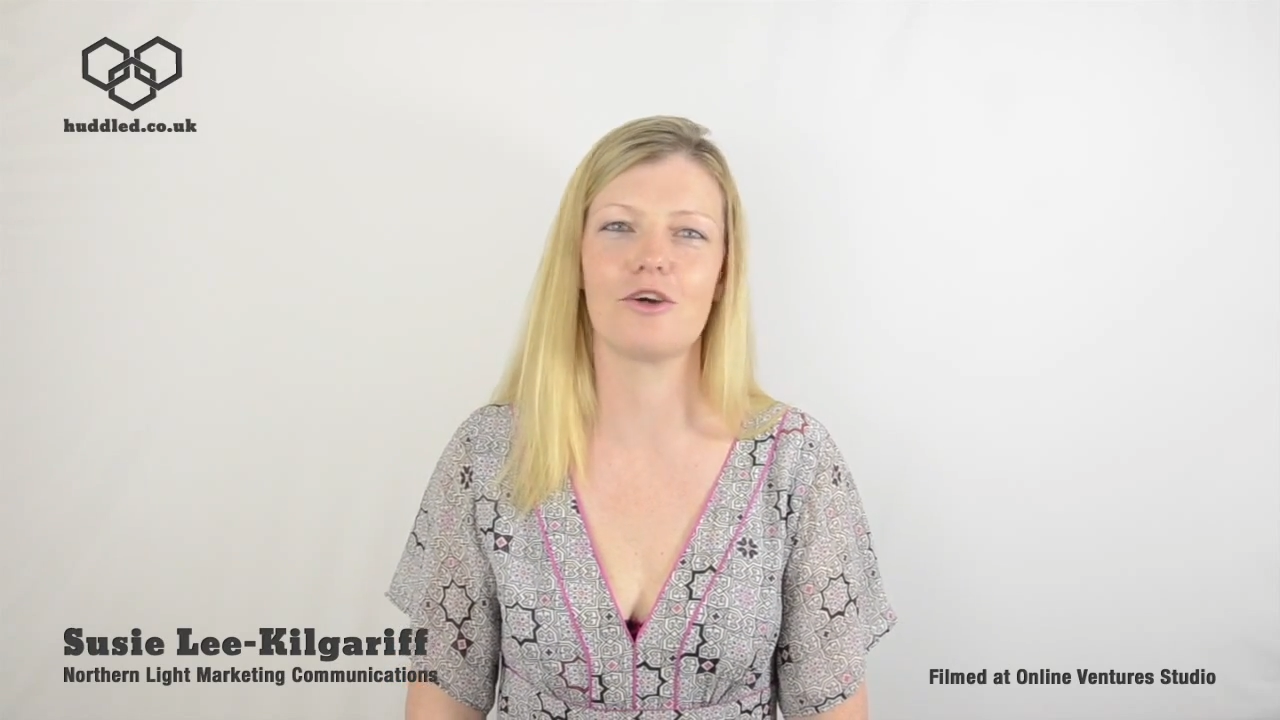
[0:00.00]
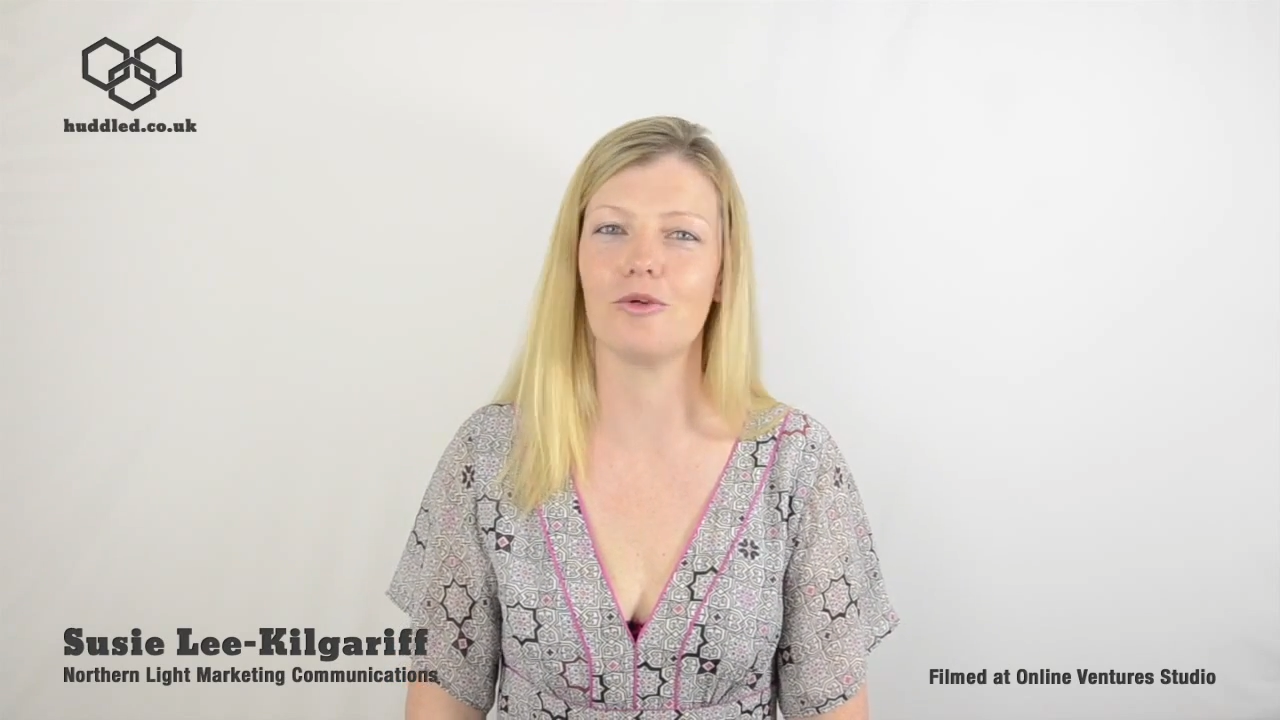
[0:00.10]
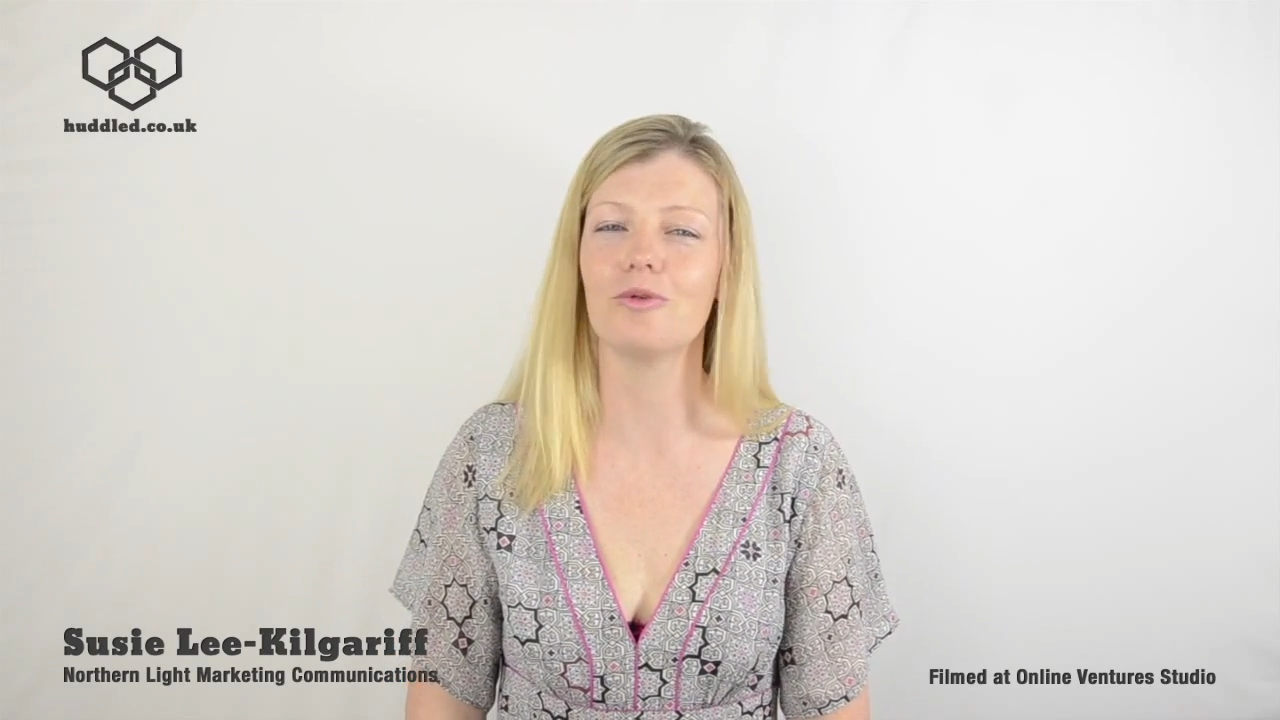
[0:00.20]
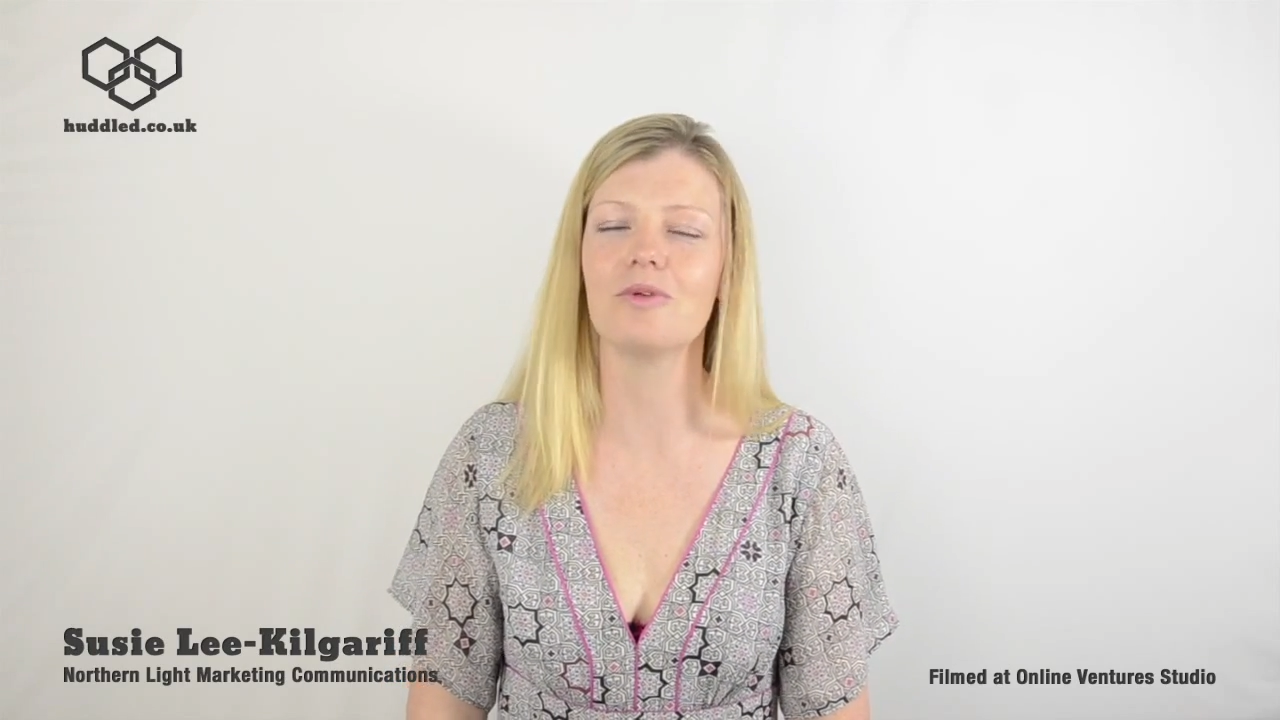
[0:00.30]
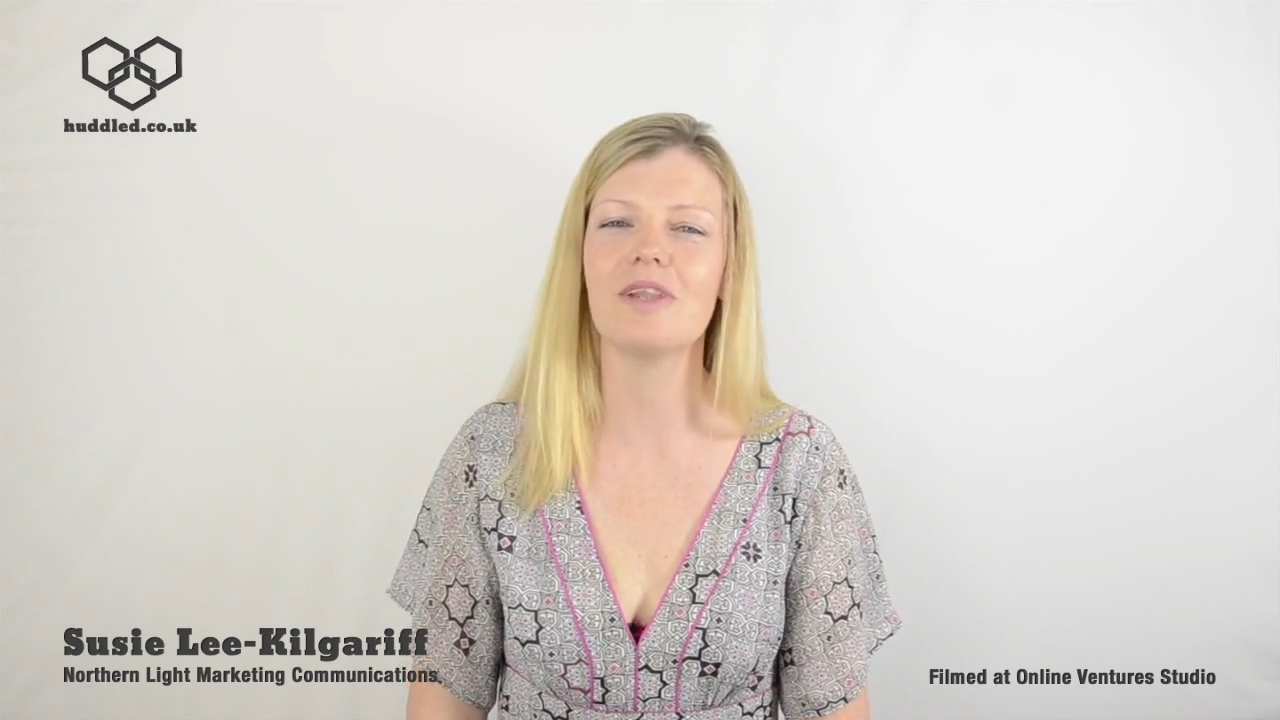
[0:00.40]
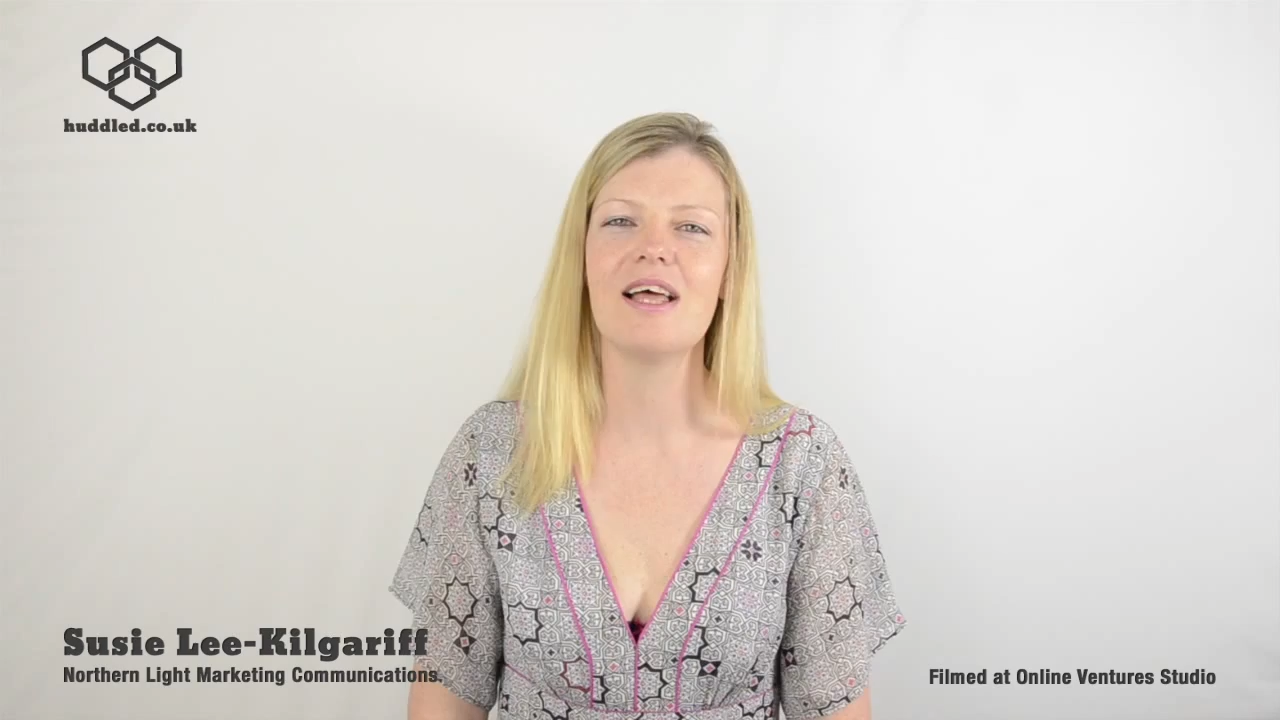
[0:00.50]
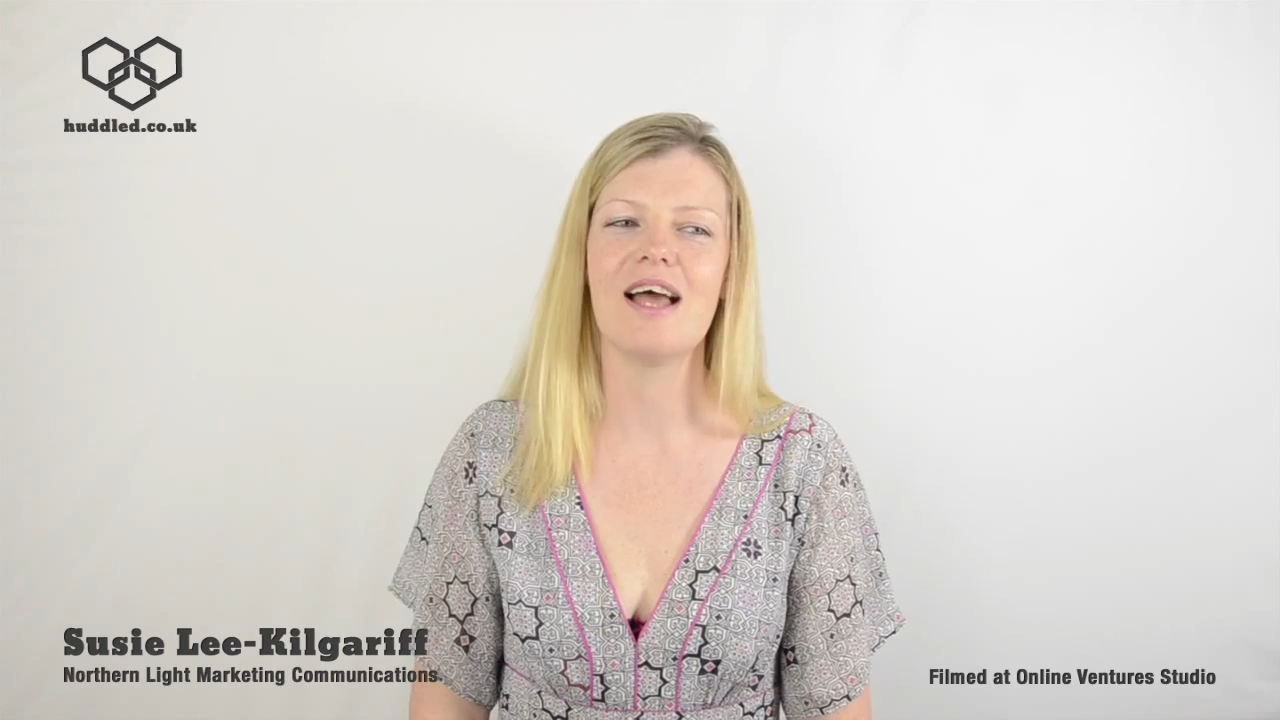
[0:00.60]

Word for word: cool